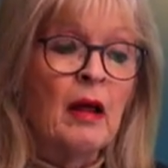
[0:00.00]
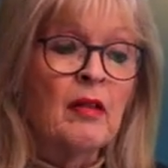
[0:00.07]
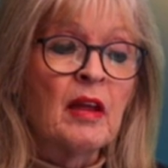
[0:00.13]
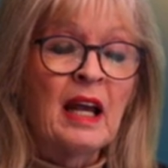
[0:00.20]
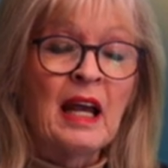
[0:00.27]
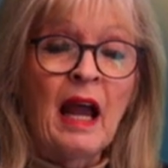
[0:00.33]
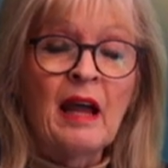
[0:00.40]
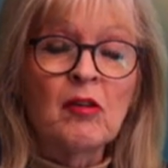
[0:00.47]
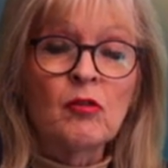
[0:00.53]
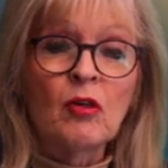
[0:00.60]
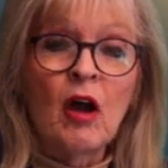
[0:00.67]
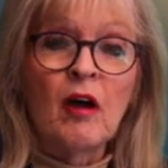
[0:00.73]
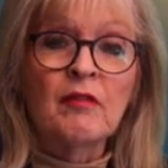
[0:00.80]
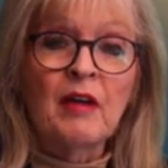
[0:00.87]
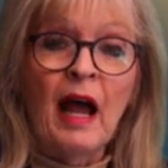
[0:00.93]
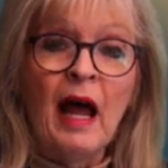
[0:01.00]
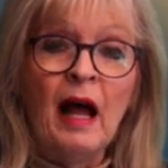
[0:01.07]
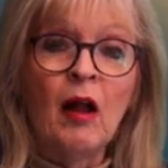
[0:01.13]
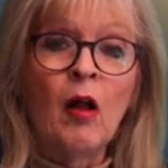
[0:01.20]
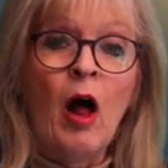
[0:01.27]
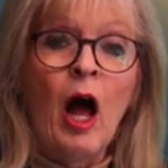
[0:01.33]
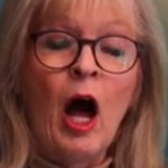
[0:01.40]
the gates of
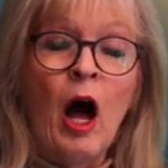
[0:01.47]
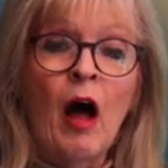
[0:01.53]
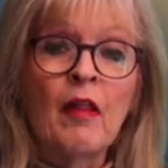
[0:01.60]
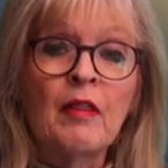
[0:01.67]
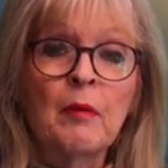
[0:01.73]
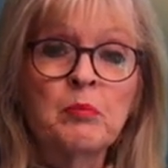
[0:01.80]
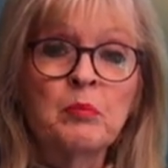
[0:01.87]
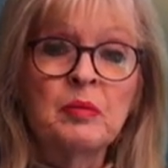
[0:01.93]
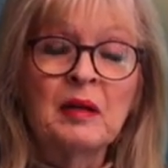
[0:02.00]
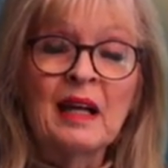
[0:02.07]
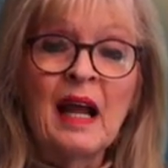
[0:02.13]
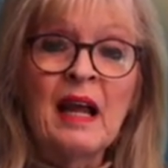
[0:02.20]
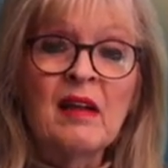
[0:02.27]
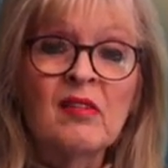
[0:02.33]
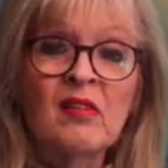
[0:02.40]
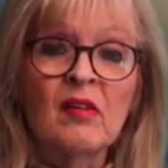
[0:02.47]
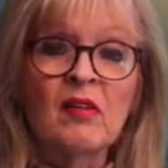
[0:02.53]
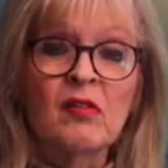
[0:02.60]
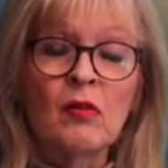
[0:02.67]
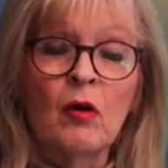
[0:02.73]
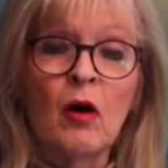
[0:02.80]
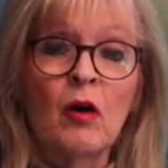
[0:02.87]
hell are the
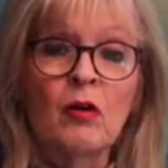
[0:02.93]
places,